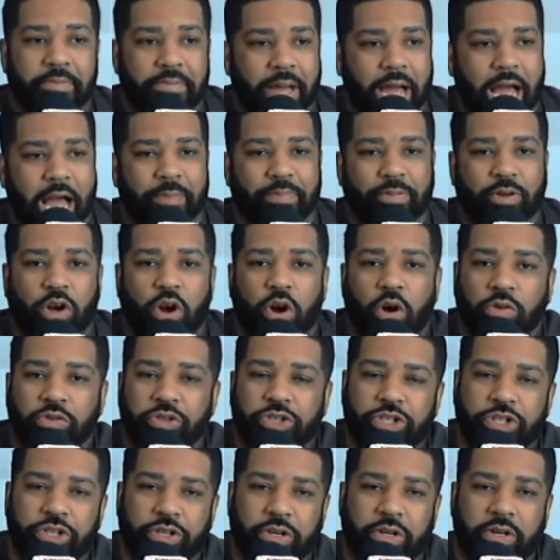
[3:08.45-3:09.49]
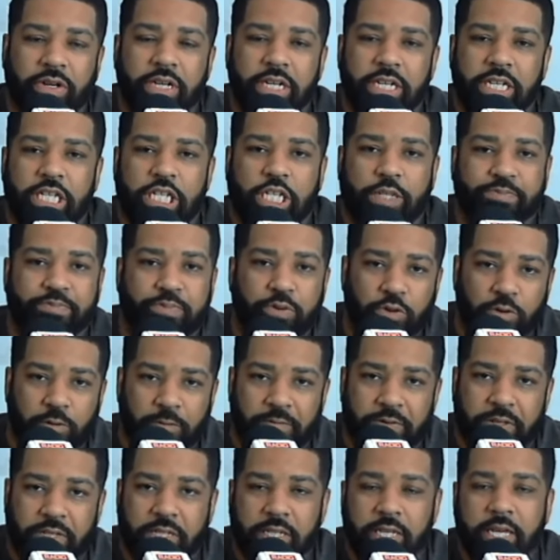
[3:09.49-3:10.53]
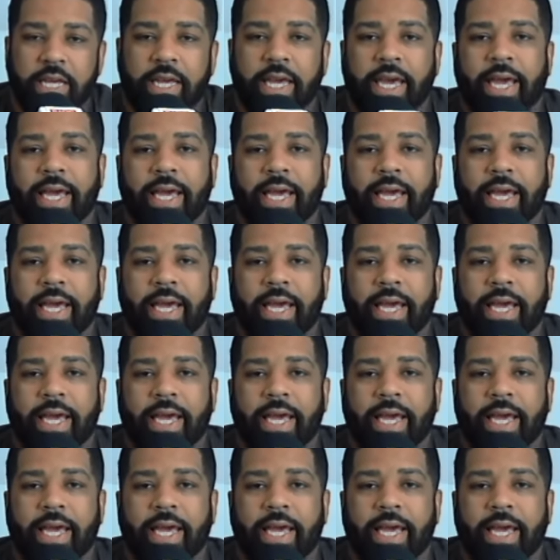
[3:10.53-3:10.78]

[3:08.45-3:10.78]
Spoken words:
pop culture spoofs.